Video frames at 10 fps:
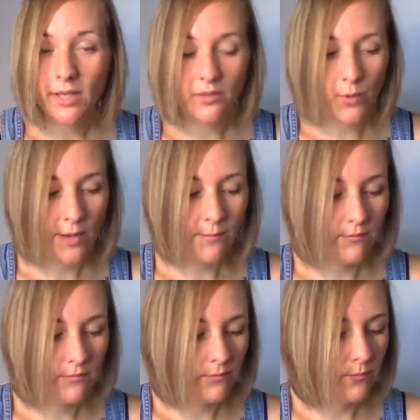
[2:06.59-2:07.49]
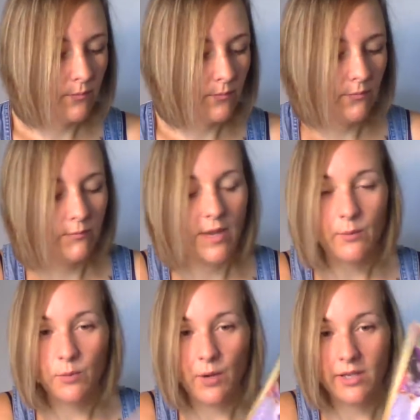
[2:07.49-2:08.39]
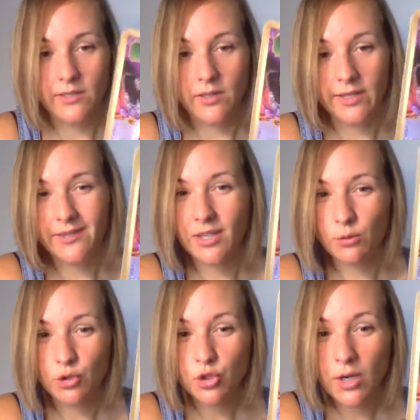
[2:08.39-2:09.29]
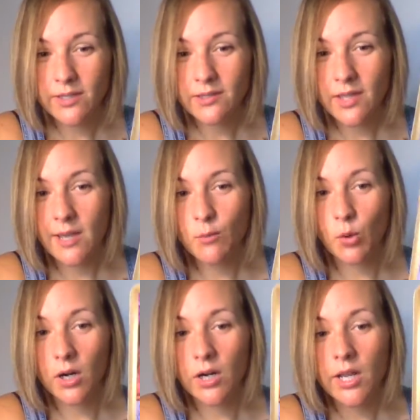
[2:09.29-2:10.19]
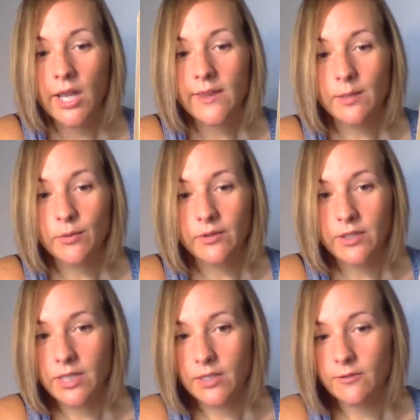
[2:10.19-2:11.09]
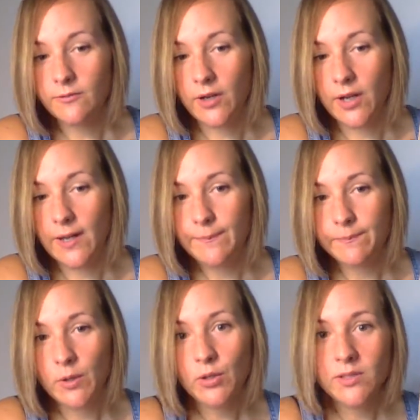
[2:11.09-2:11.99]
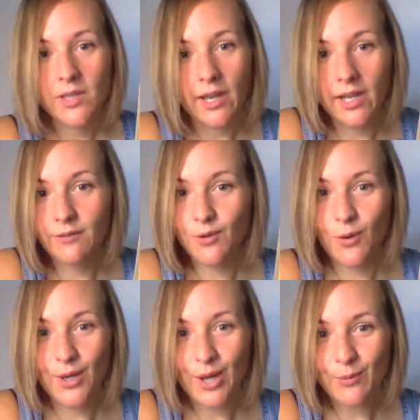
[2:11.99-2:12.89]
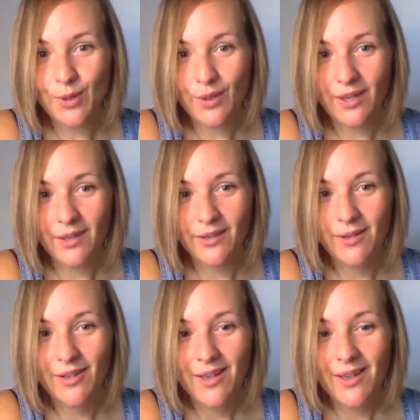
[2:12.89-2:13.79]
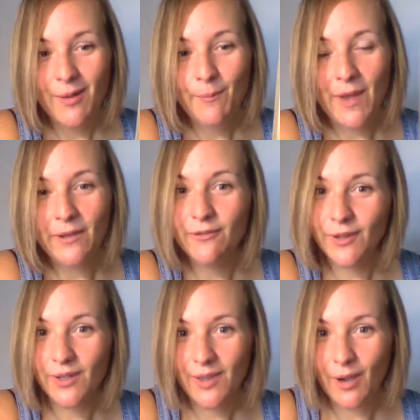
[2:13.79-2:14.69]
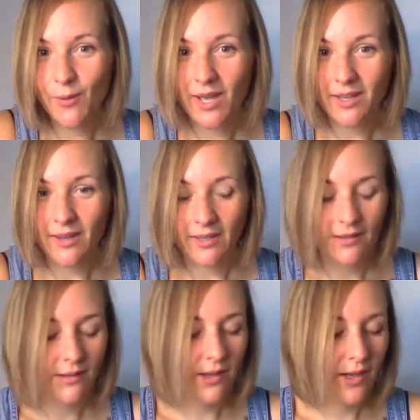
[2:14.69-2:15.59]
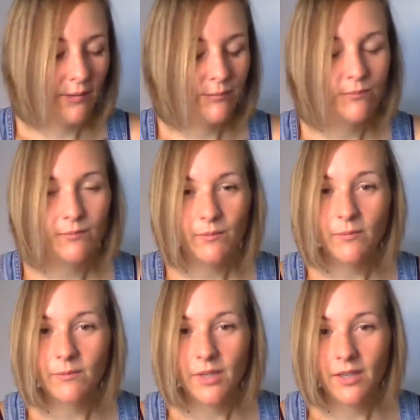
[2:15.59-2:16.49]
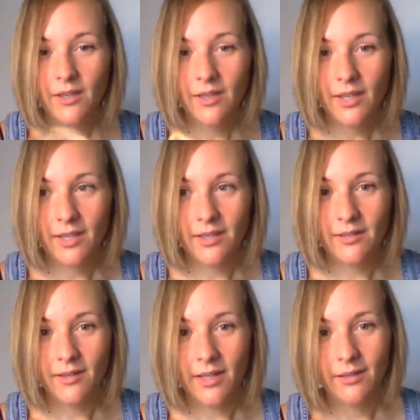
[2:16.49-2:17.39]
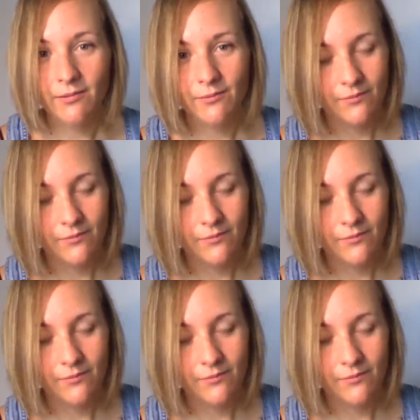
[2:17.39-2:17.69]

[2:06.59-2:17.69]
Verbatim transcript: That's why men would probably like, they don't trust them or they believe, um, you can see that kind of going on with like men feeling that way, like um, in like